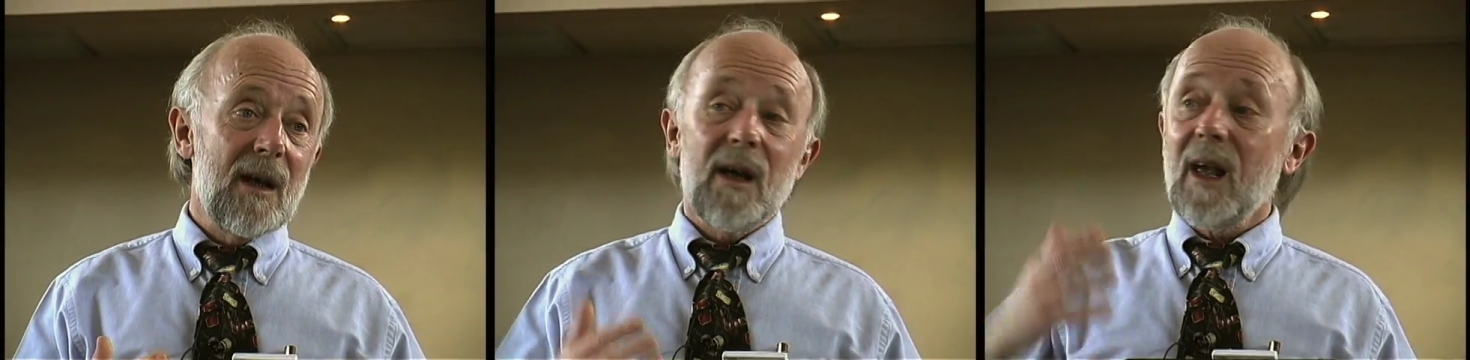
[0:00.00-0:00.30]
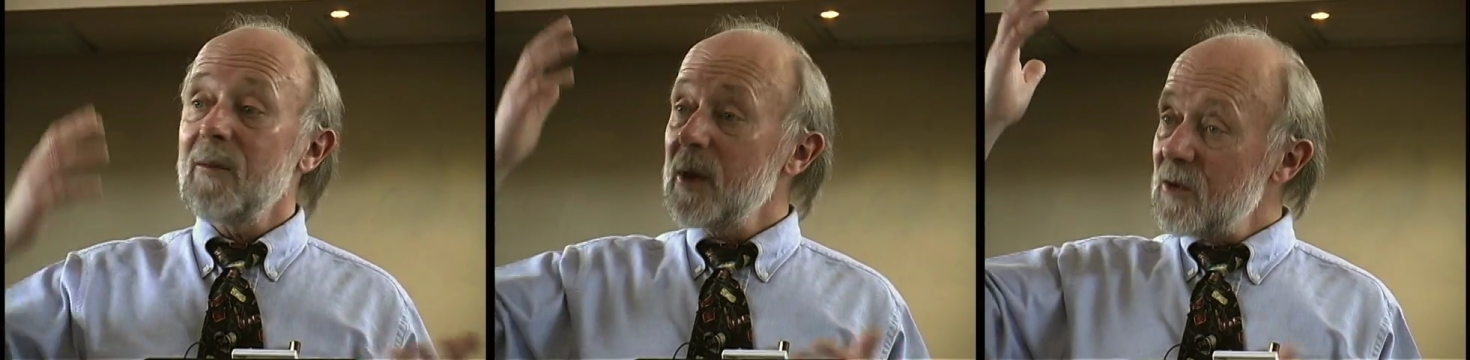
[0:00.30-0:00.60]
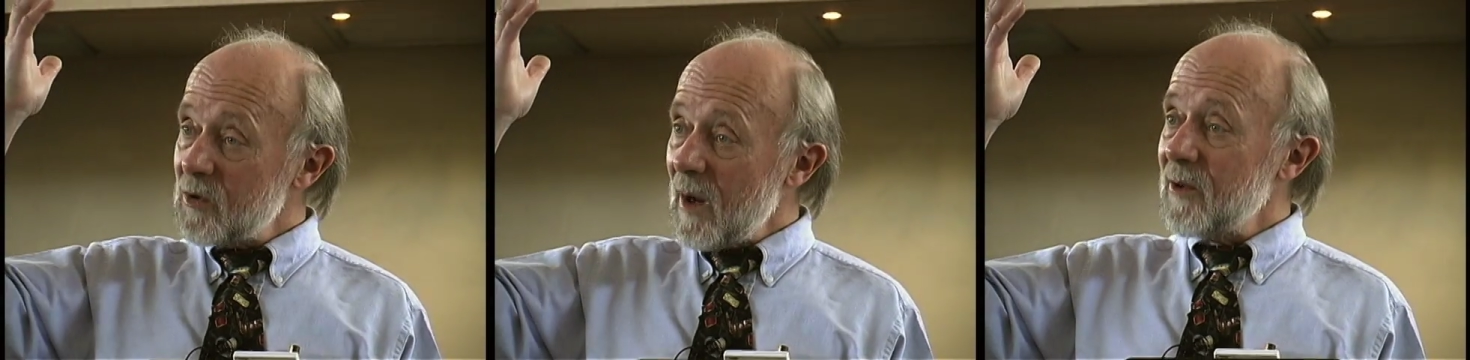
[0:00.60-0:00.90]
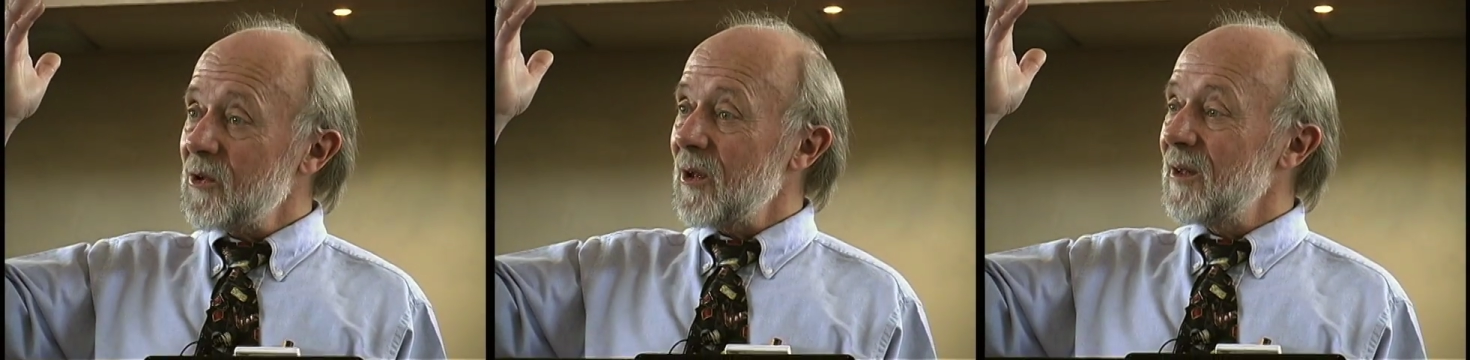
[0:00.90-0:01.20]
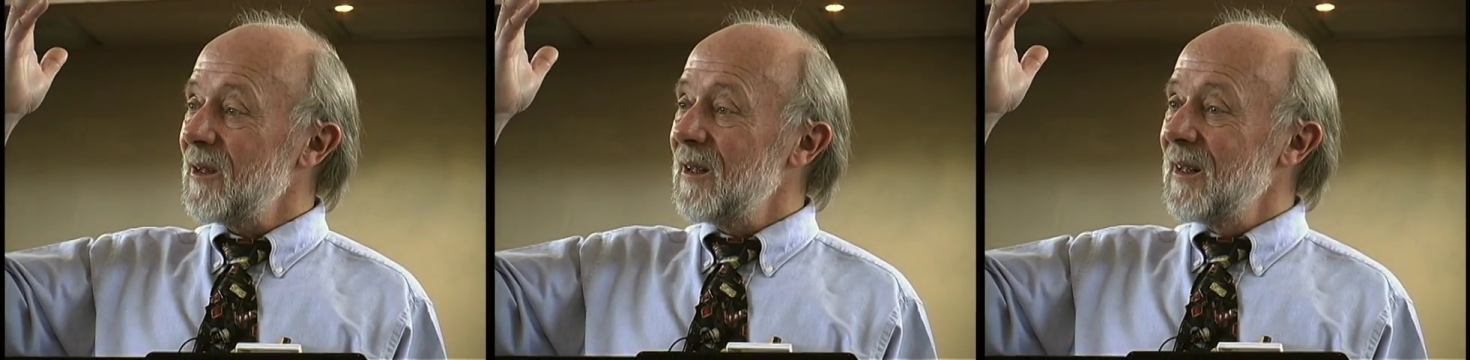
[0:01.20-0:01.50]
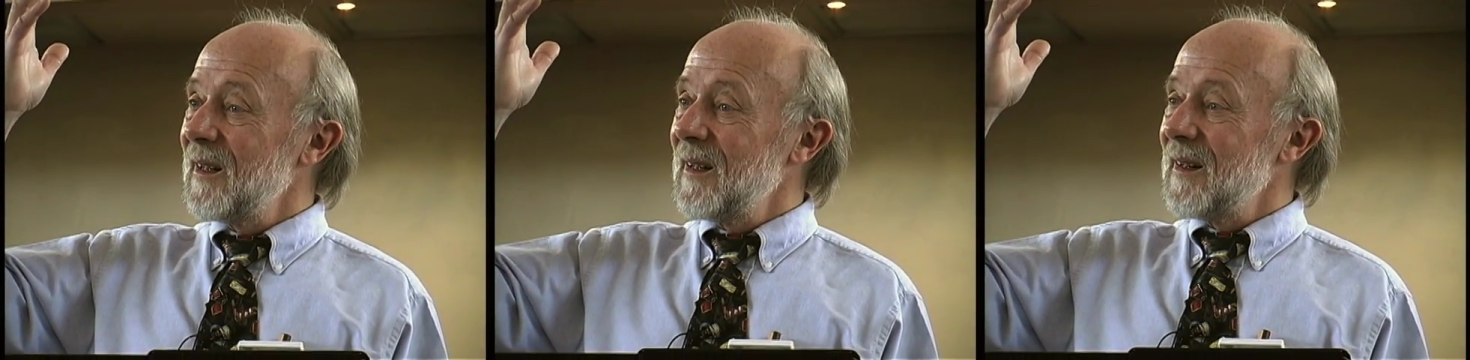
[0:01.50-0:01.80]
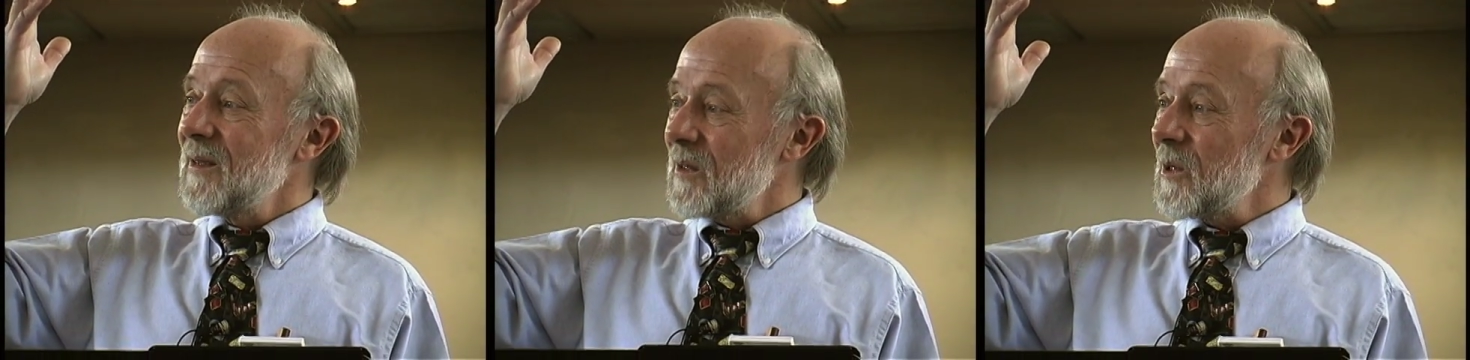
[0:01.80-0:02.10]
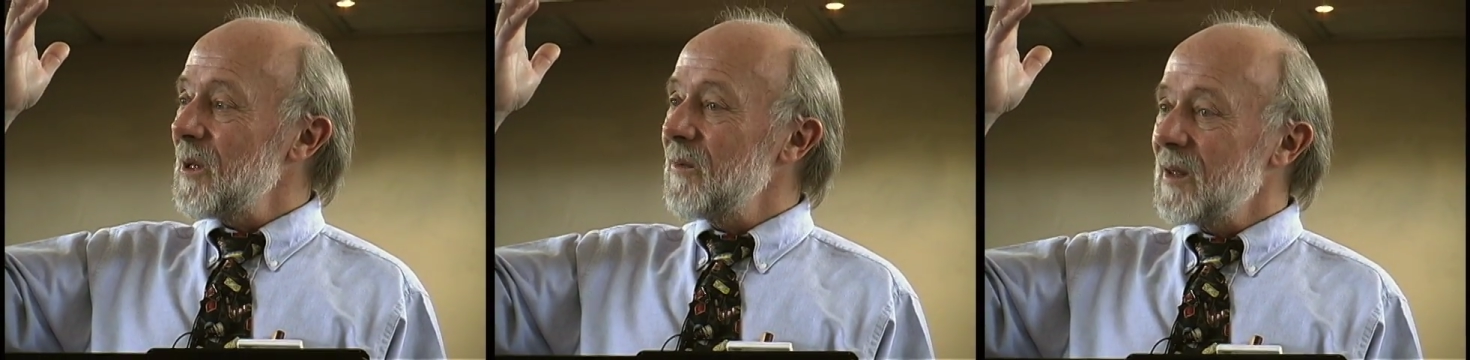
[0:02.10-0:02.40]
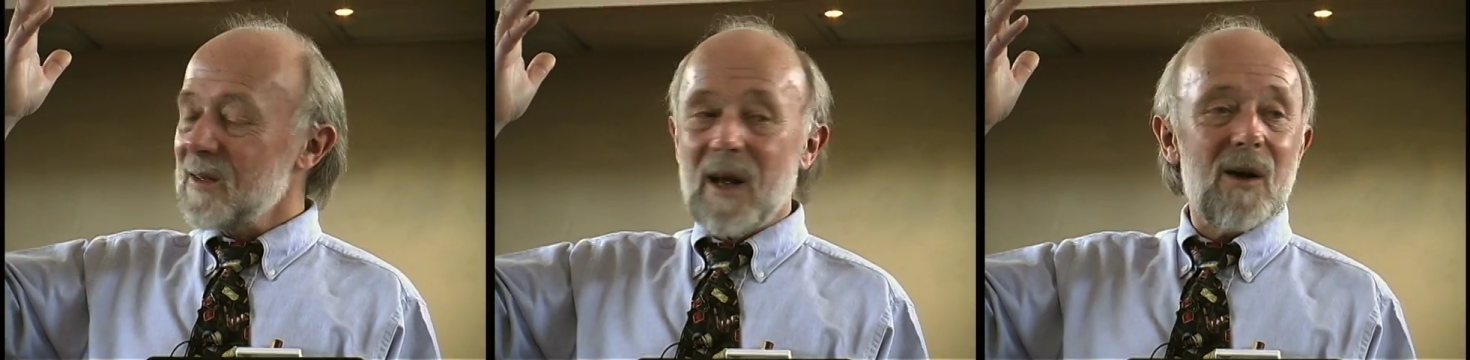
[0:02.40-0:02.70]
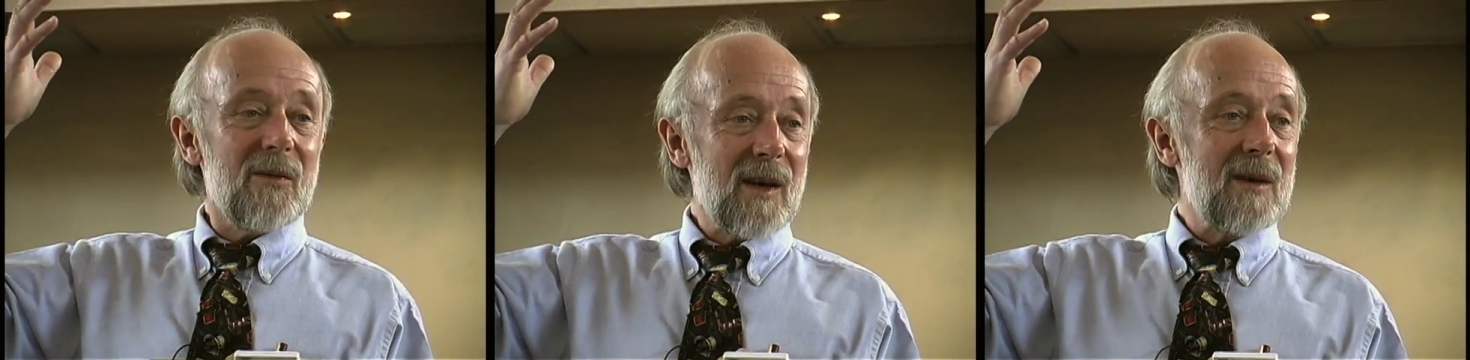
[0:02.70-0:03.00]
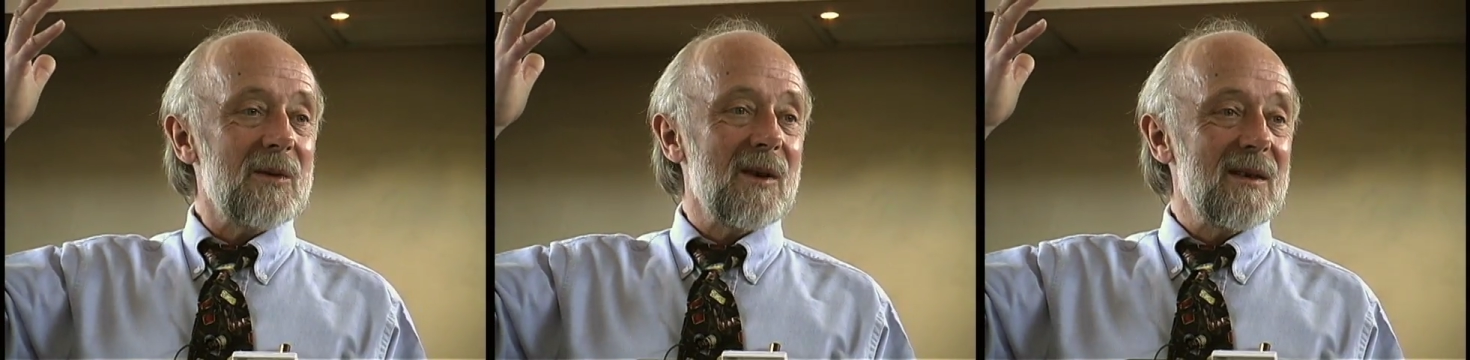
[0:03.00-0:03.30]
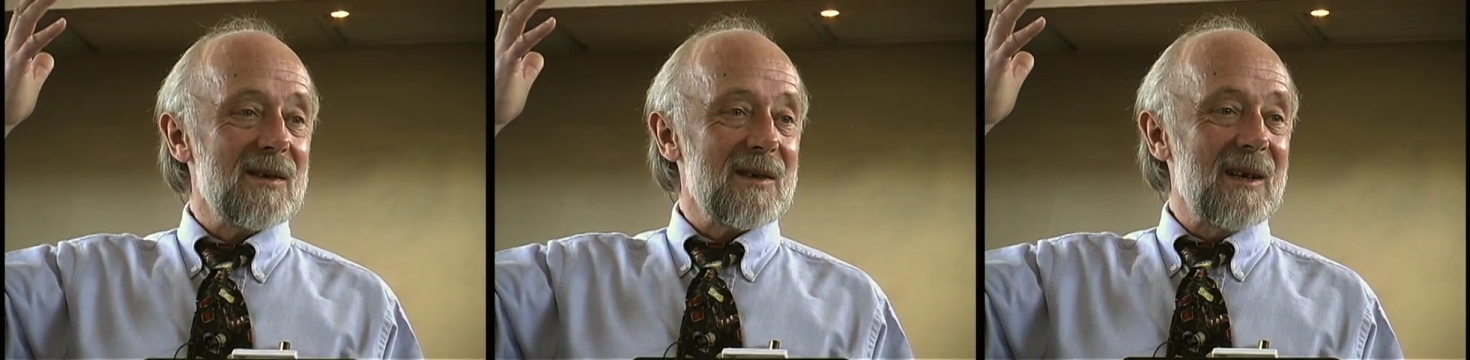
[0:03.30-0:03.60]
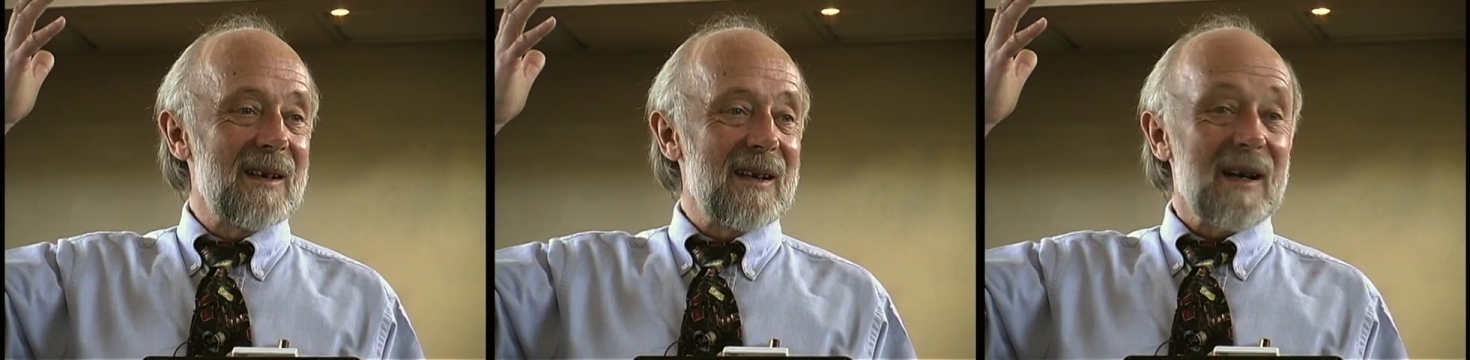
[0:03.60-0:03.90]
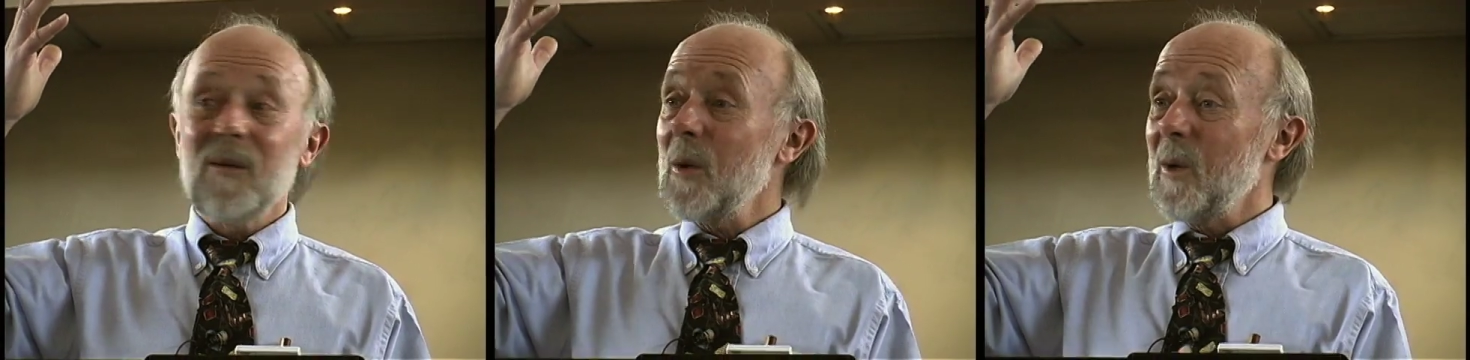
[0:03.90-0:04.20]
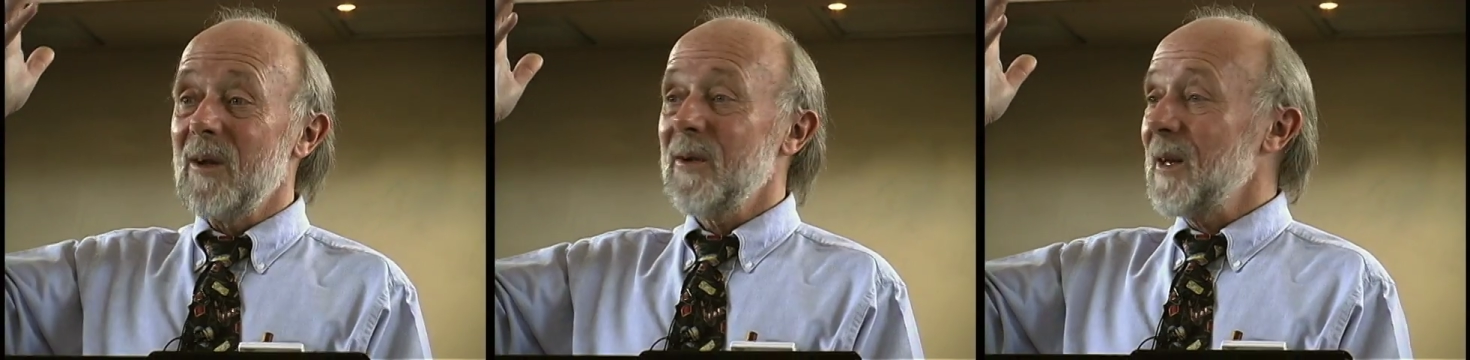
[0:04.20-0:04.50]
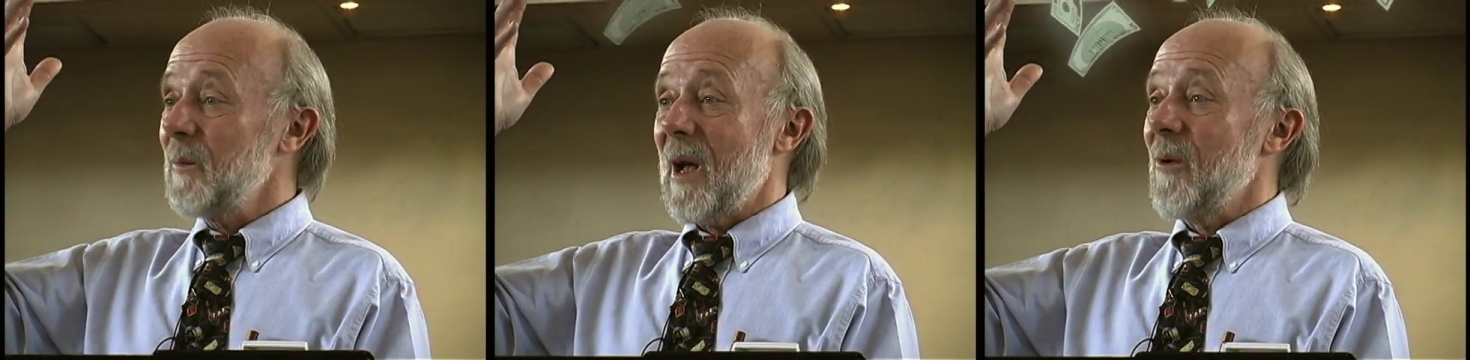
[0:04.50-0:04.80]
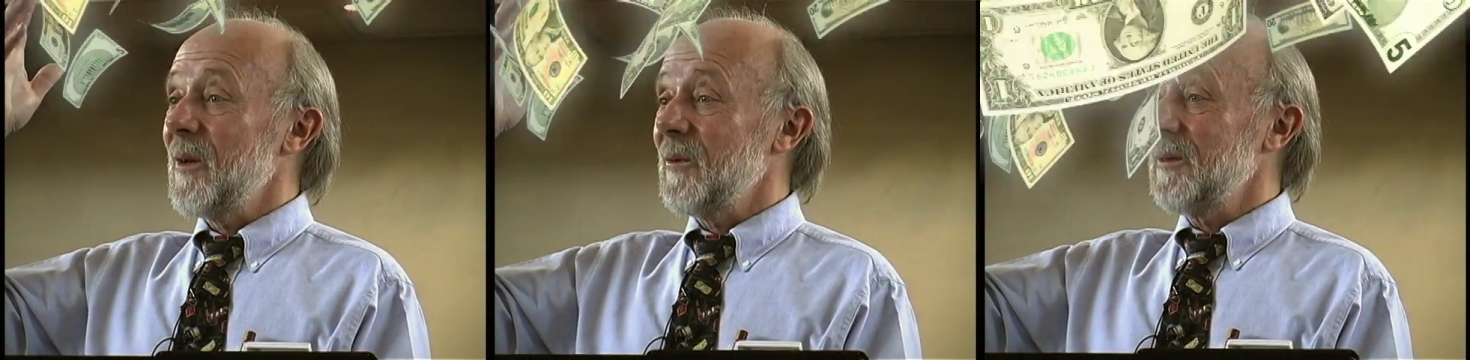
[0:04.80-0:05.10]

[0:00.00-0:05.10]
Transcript: have been structured to serve the self-interest of the wealthy and powerful.